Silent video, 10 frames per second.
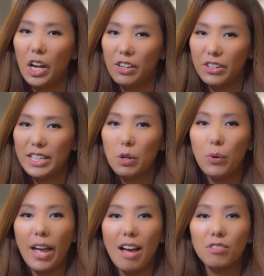Currently,
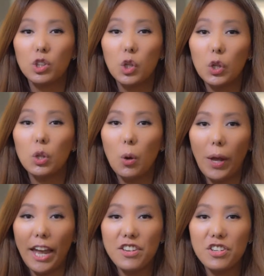we have two
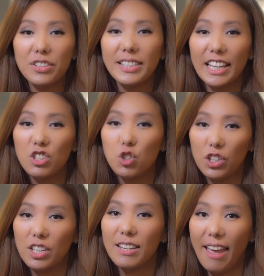locations in
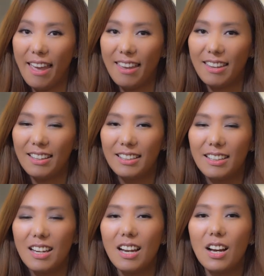GTA,
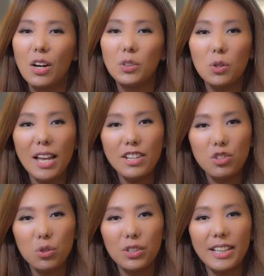an online
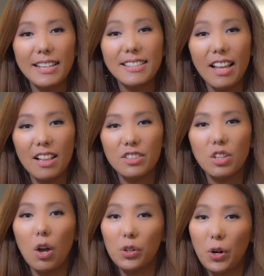store that sells
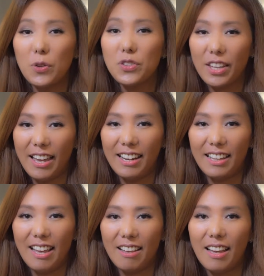across
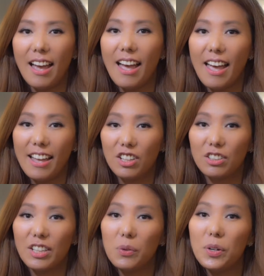Canada, and a
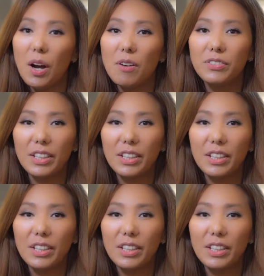network of